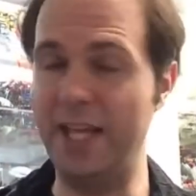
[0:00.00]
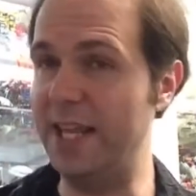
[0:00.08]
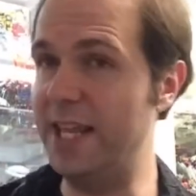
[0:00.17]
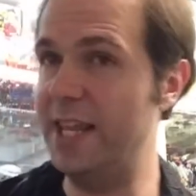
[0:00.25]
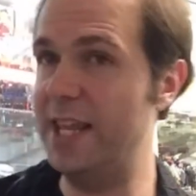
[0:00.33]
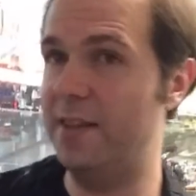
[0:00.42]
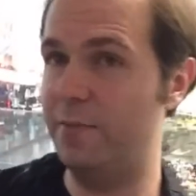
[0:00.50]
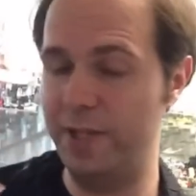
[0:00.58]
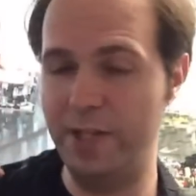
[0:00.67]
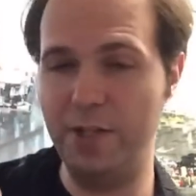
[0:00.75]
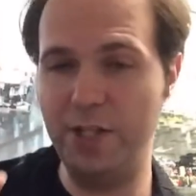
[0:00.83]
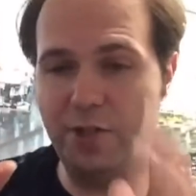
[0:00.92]
And then
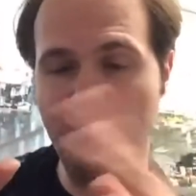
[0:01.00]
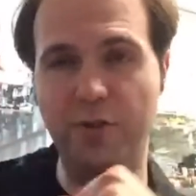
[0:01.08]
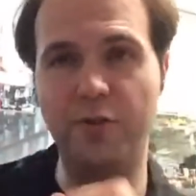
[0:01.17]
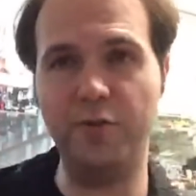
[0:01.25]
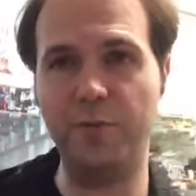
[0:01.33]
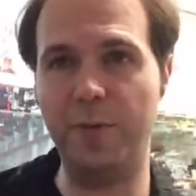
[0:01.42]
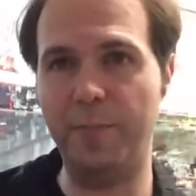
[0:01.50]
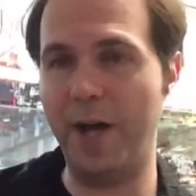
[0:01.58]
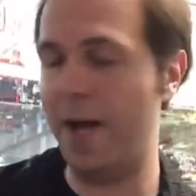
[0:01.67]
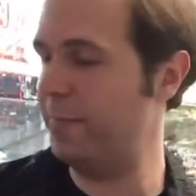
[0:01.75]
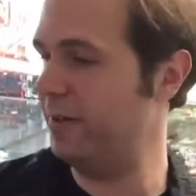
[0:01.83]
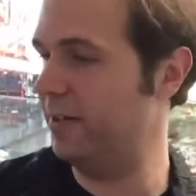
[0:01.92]
when the Ninja Turtles weren't
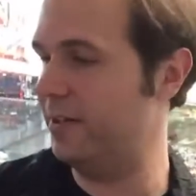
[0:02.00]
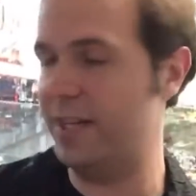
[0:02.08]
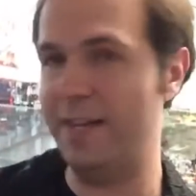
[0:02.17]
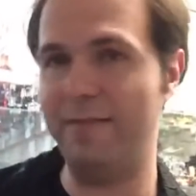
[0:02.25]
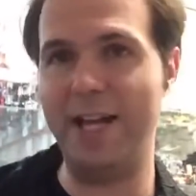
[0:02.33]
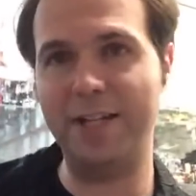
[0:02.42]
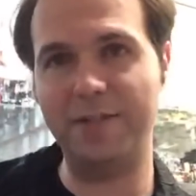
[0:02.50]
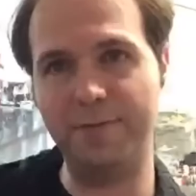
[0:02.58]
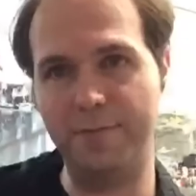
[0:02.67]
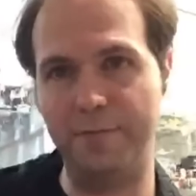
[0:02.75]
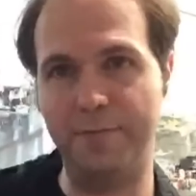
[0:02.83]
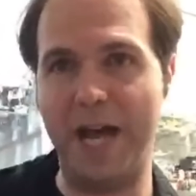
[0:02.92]
popular, they liked
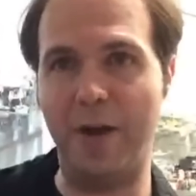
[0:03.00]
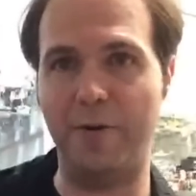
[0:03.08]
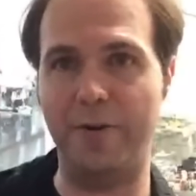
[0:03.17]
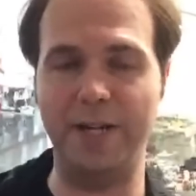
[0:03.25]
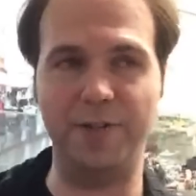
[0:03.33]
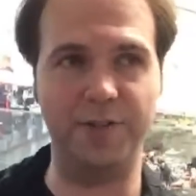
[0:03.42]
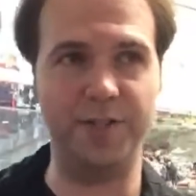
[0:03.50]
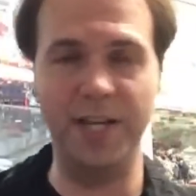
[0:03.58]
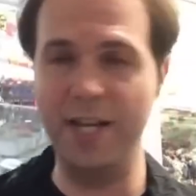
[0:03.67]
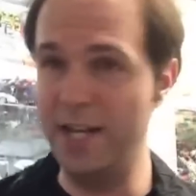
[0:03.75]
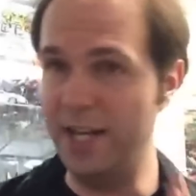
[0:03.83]
Power Rangers.